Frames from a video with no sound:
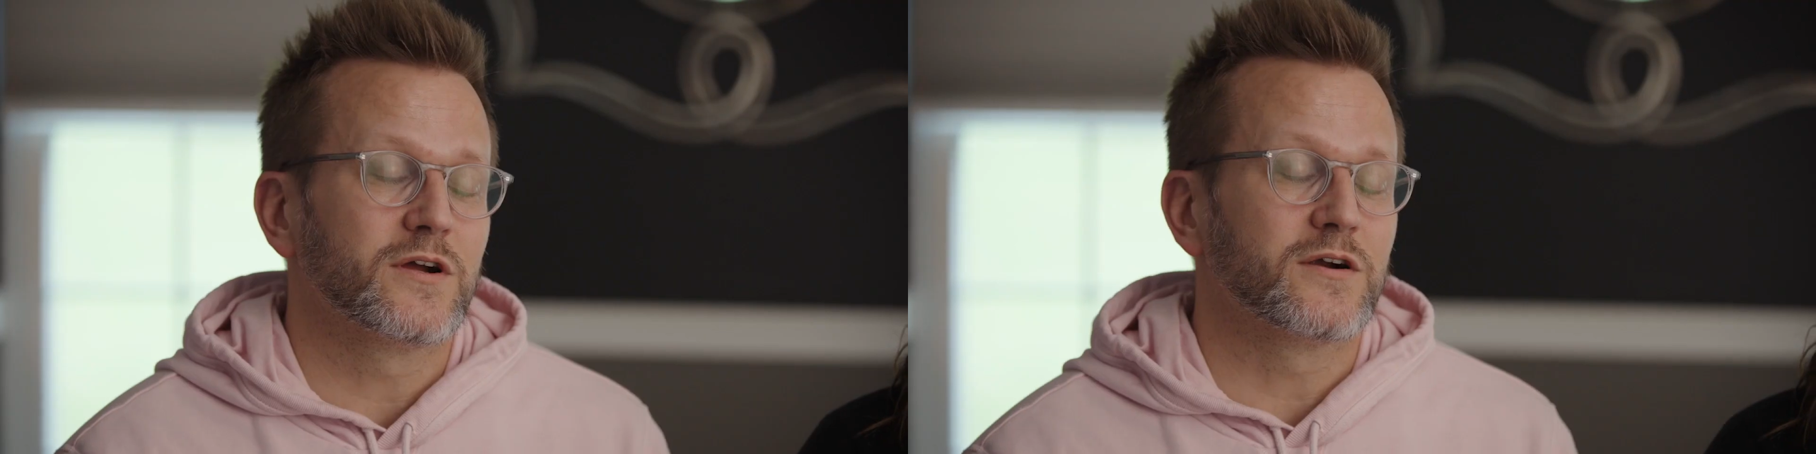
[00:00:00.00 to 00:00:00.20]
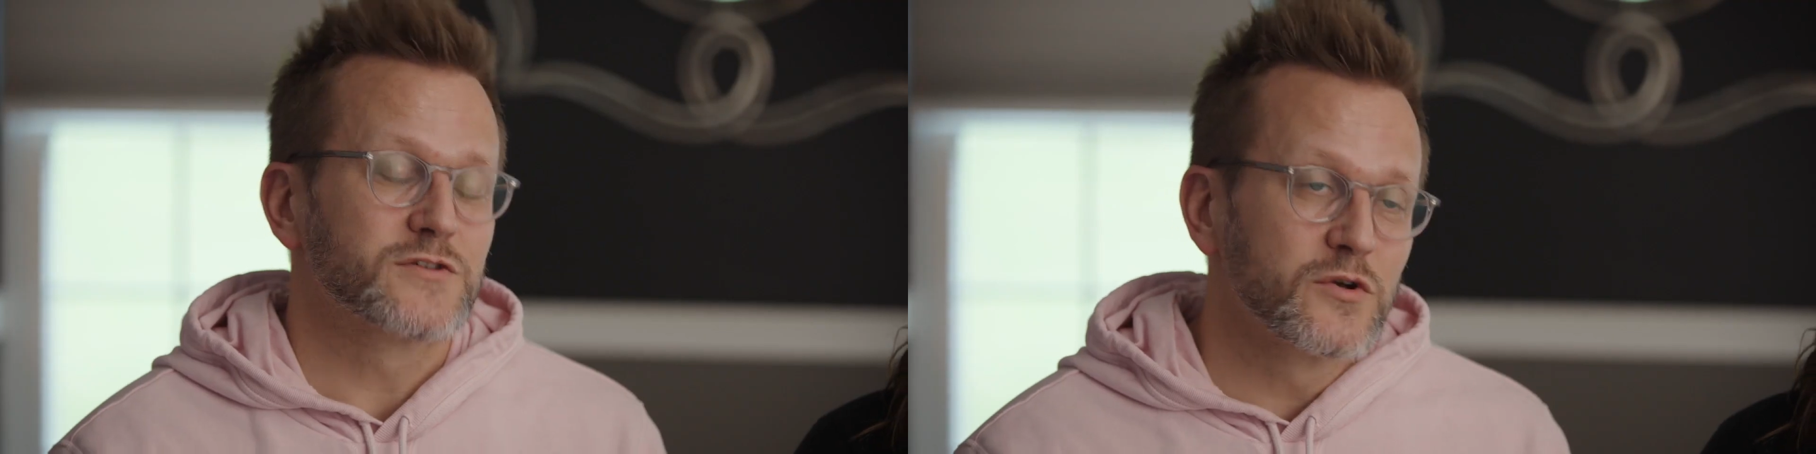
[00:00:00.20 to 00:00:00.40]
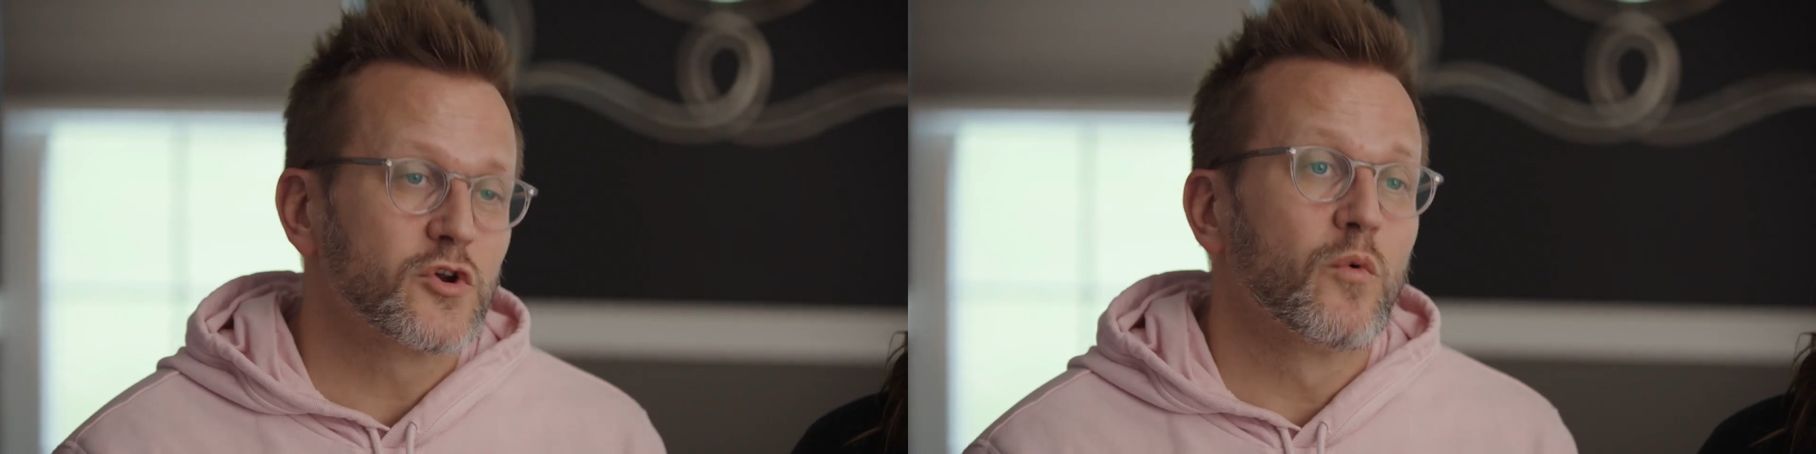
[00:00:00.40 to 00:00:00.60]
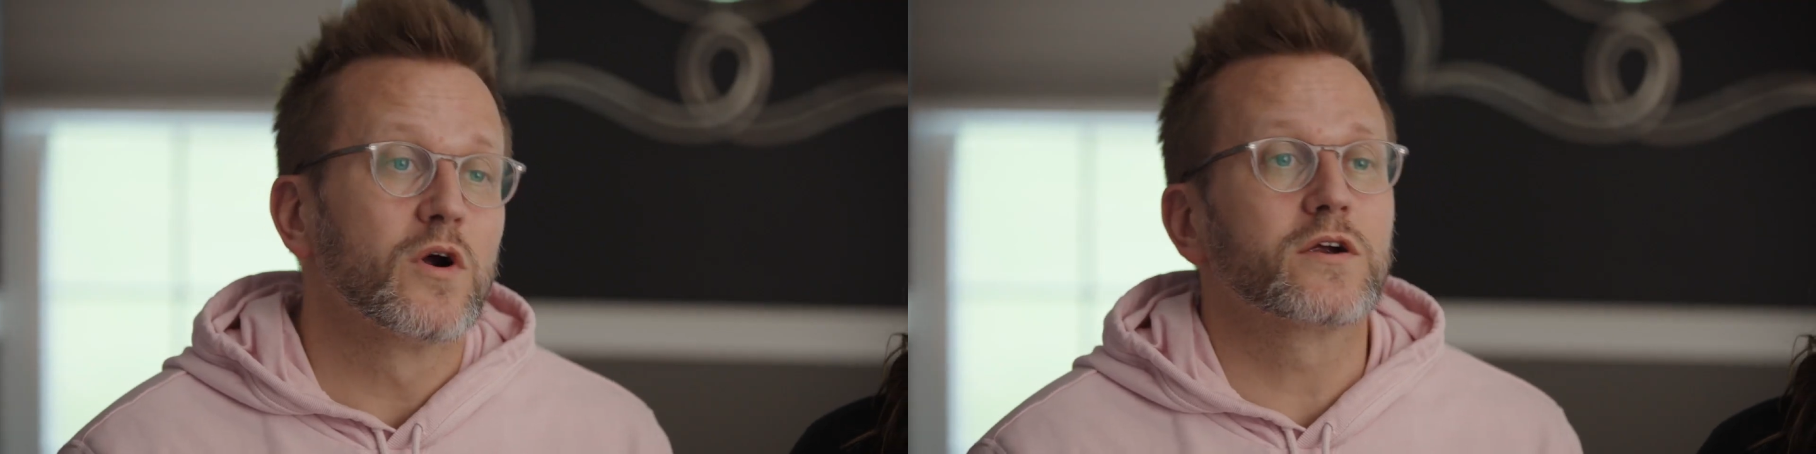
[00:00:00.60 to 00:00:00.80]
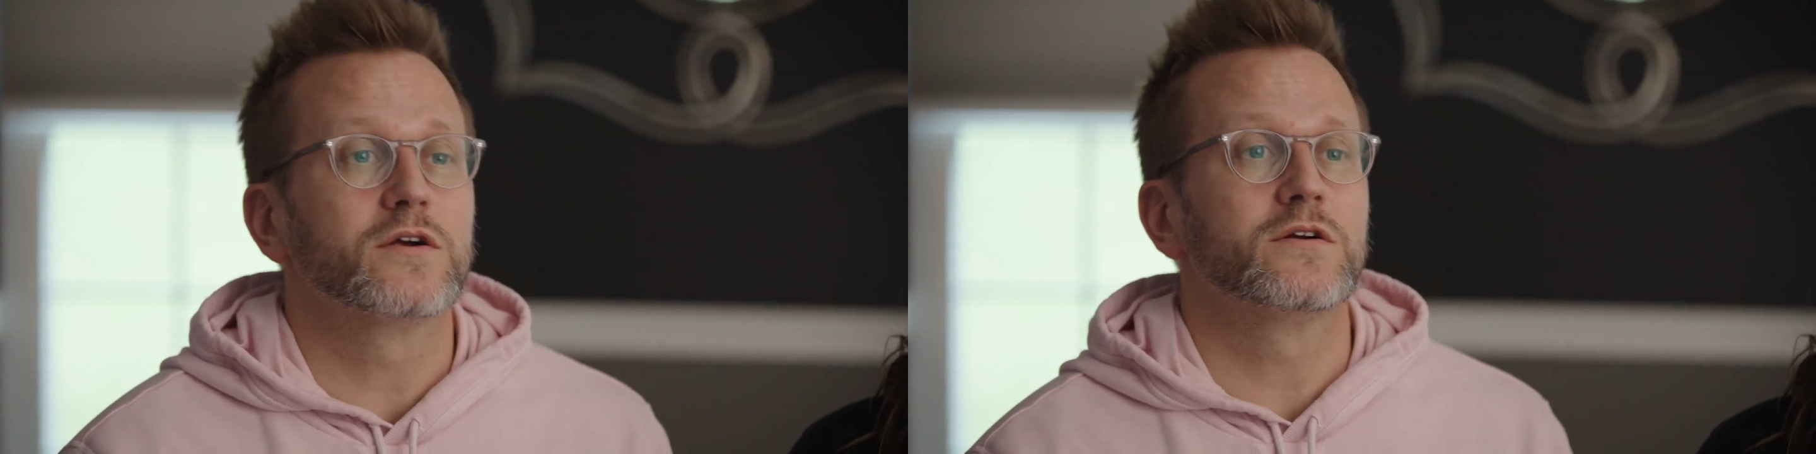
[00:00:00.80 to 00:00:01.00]
Our social
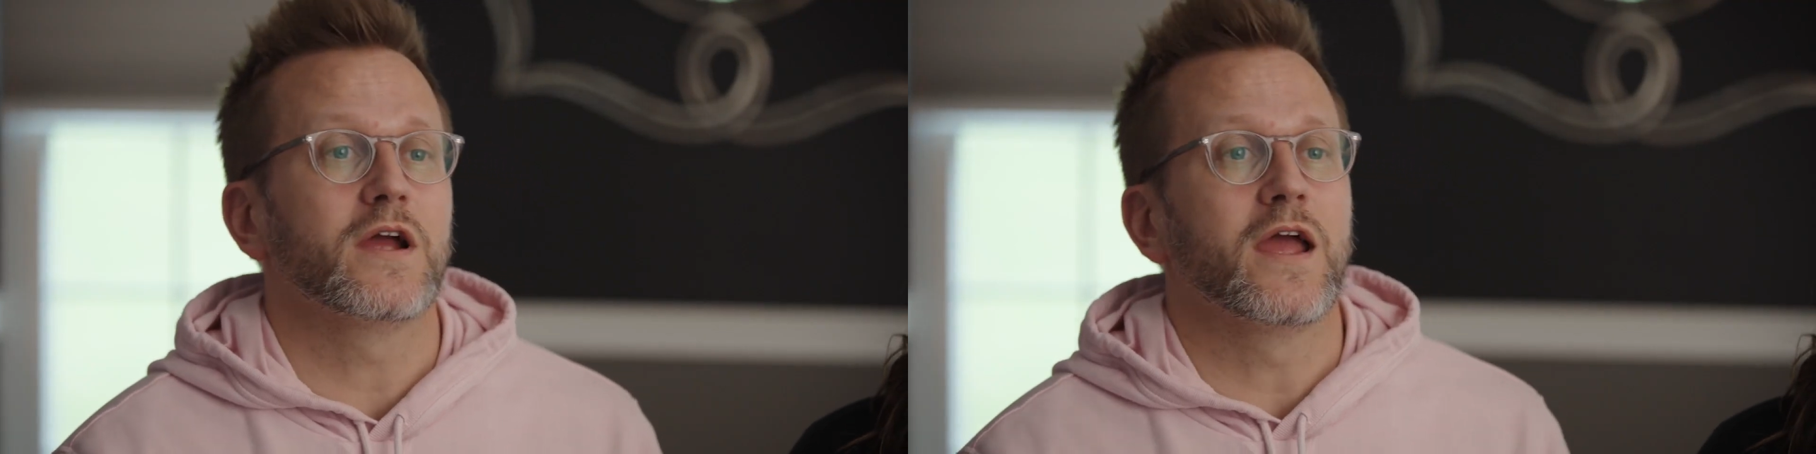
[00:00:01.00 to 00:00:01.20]
worker